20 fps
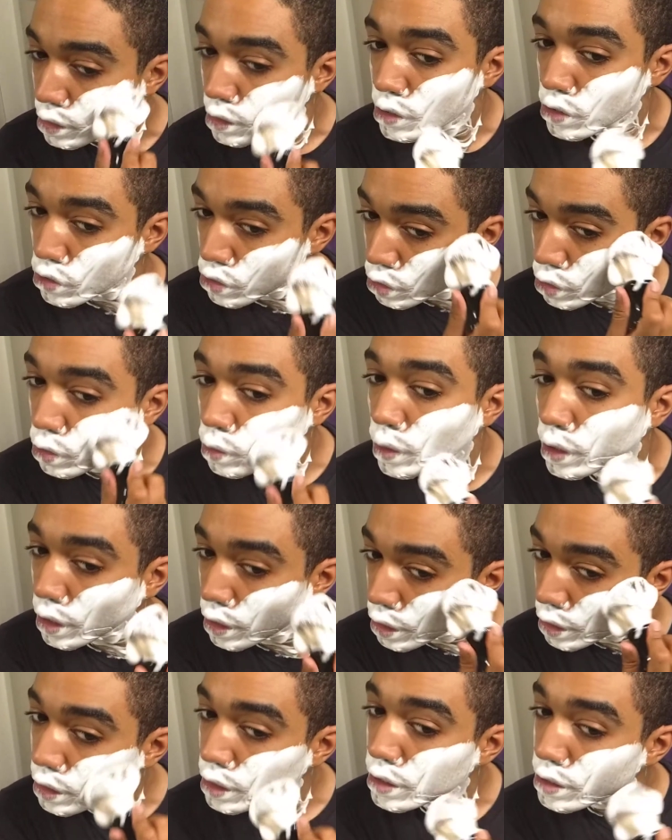
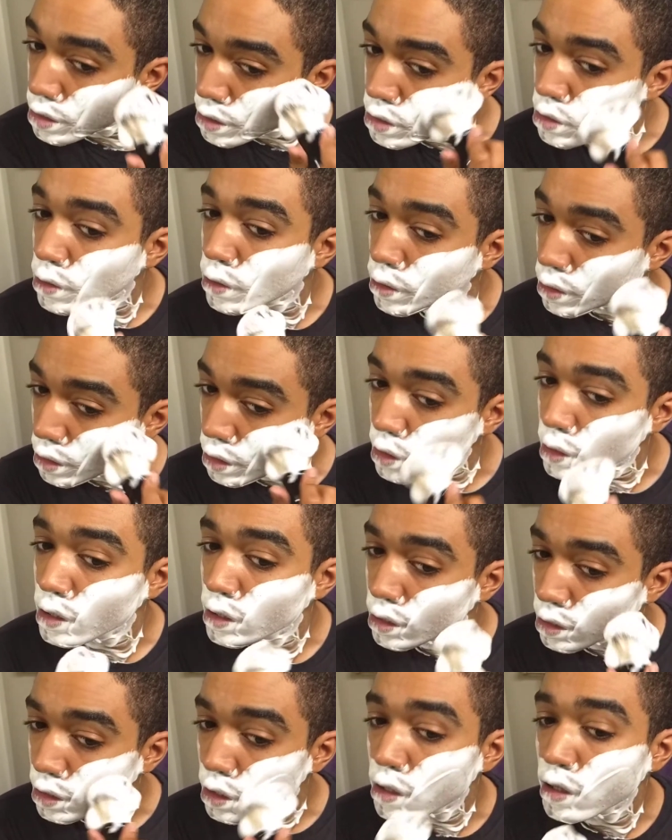So this is on
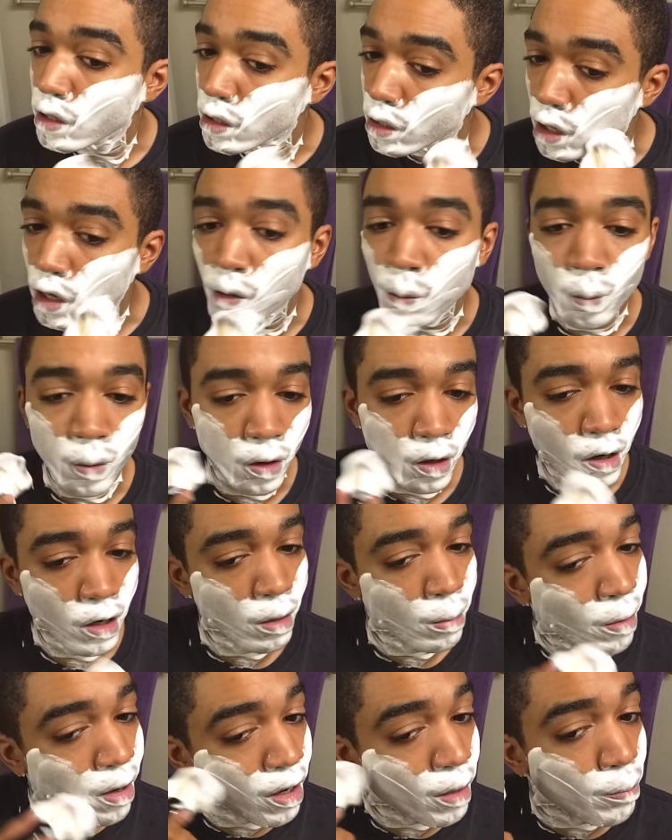the upper end,
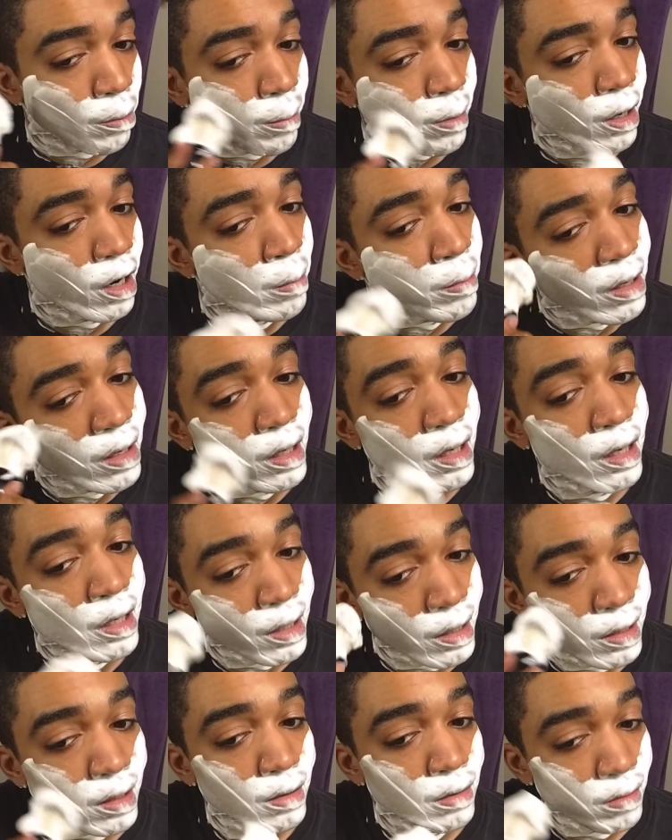and by upper end I mean
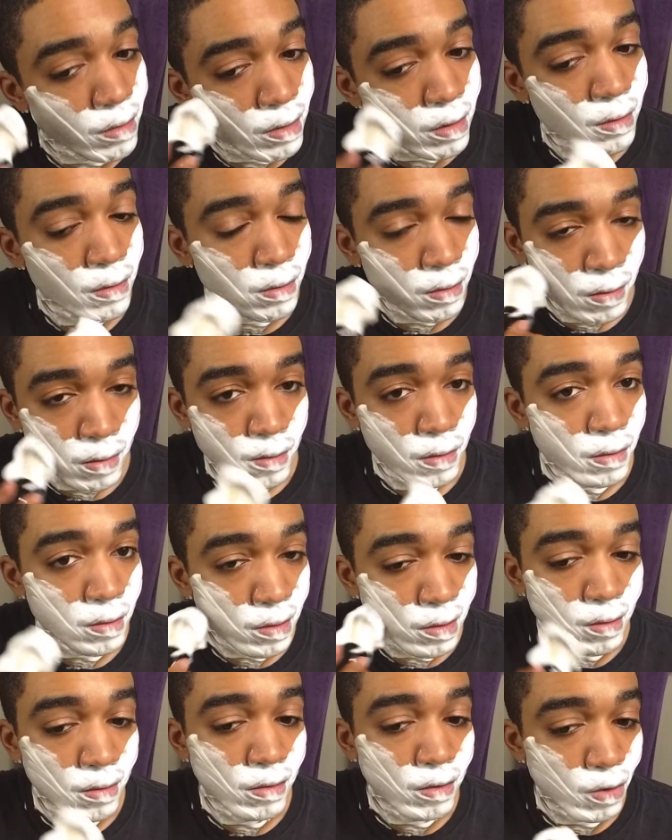like
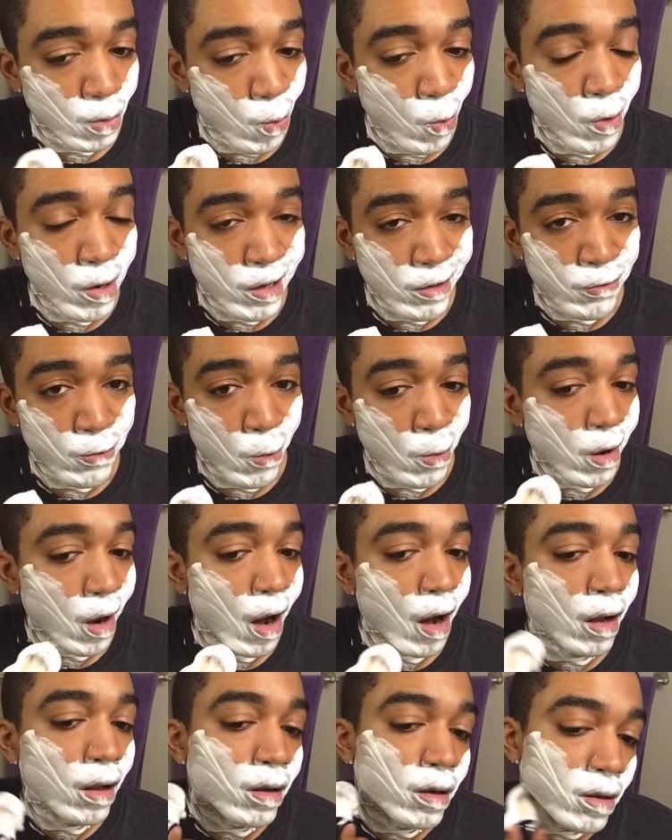
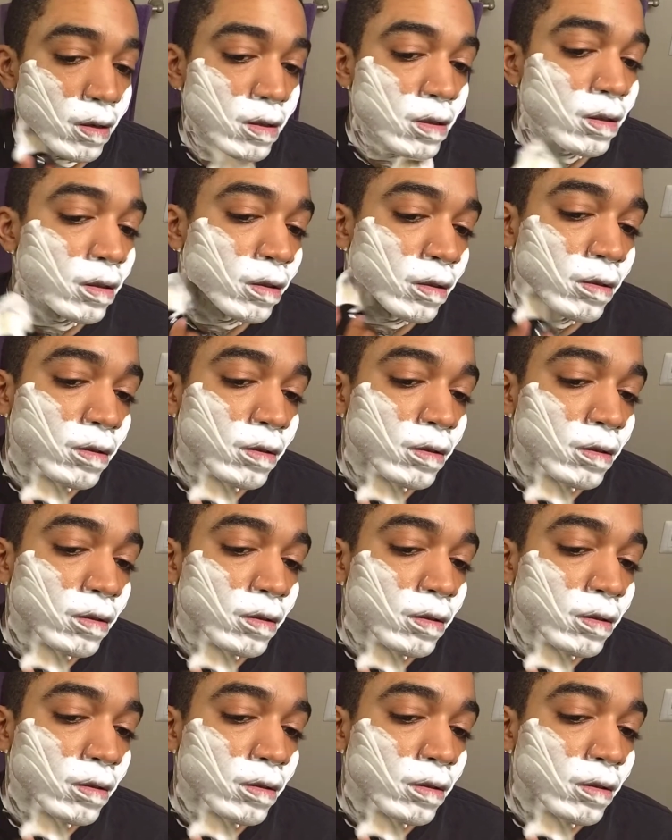$24.